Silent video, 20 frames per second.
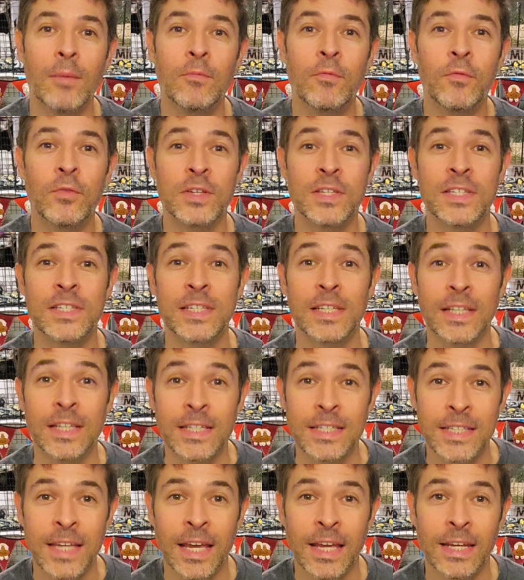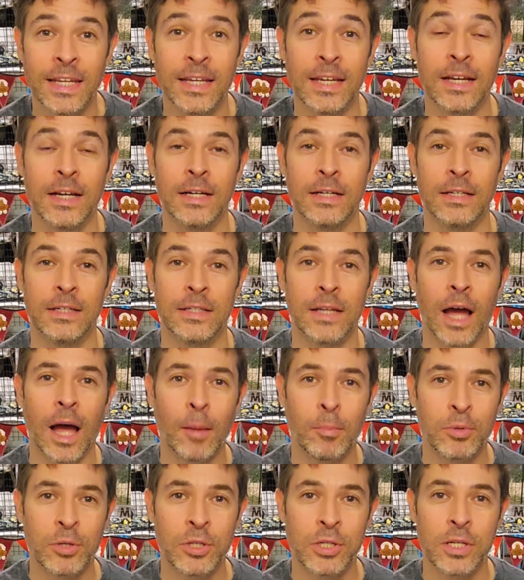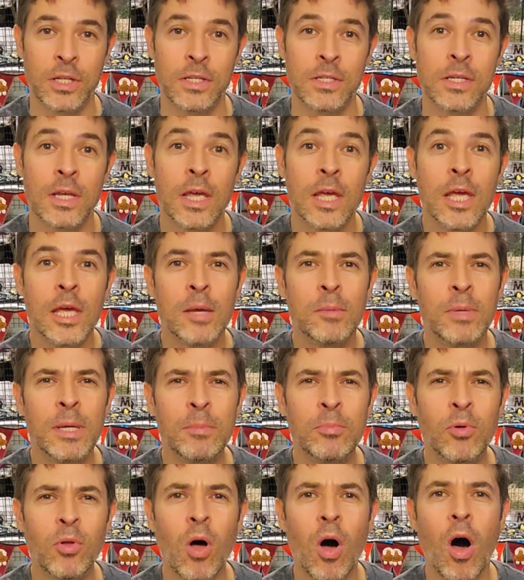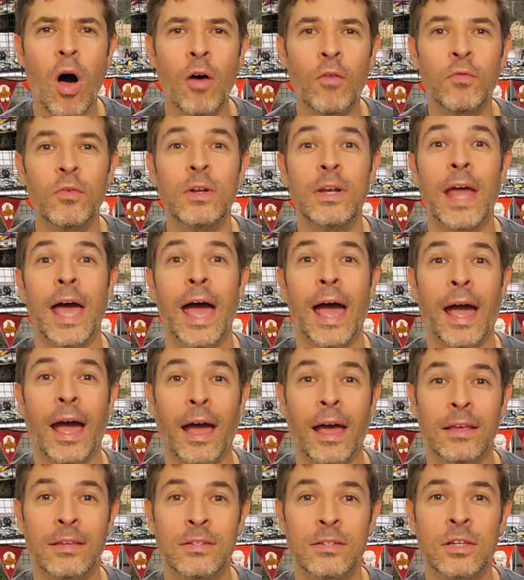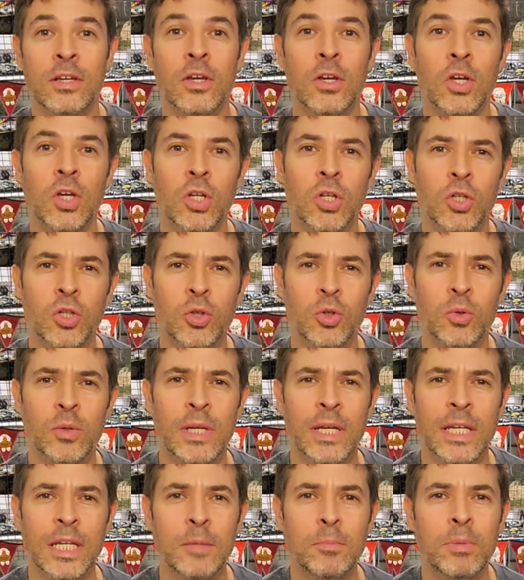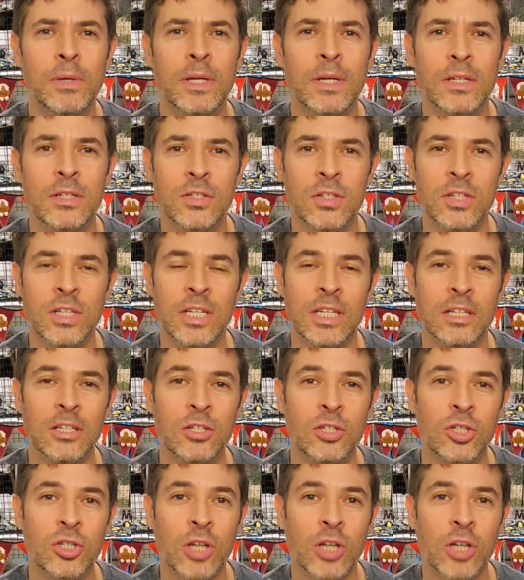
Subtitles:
I'm facilitating adoptions, people often ask, do guinea pigs need